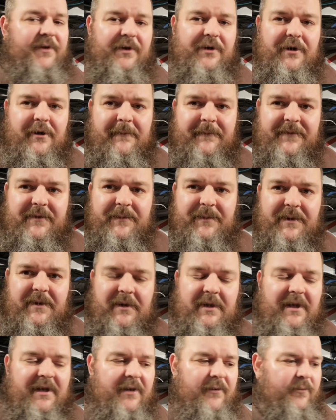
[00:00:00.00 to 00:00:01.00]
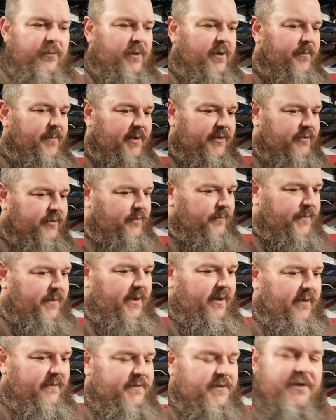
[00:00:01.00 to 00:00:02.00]
They're comfortable. I can wear my two
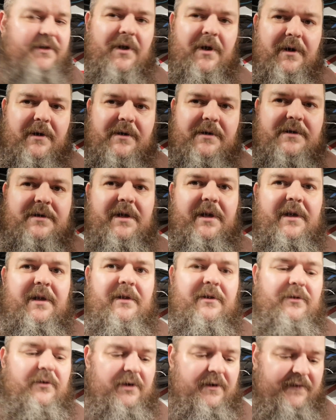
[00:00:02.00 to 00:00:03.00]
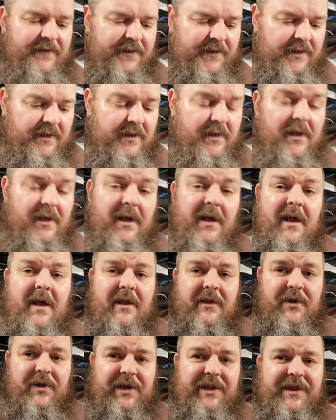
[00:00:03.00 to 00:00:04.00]
pair of socks. I can do everything.
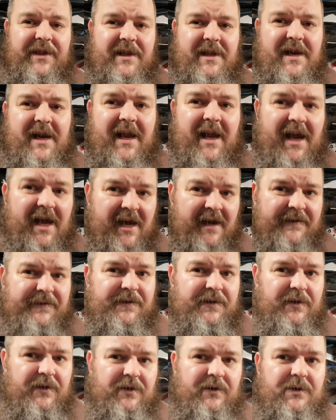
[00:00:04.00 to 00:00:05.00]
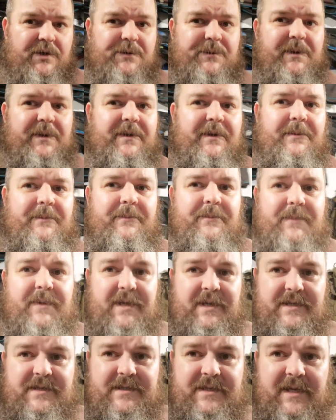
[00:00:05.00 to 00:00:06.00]
The only thing that I have to use with them
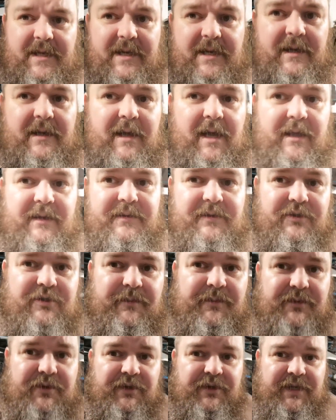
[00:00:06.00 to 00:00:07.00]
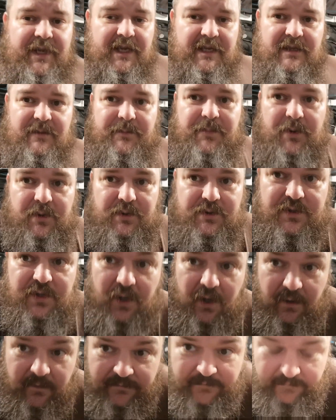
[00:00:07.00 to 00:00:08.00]
is uh, something to take the boots
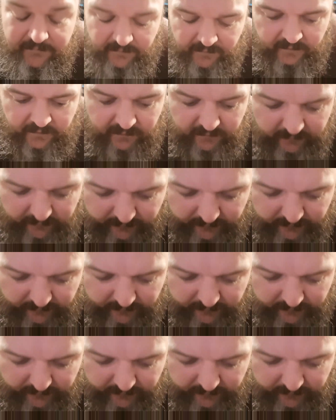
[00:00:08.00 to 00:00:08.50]
off.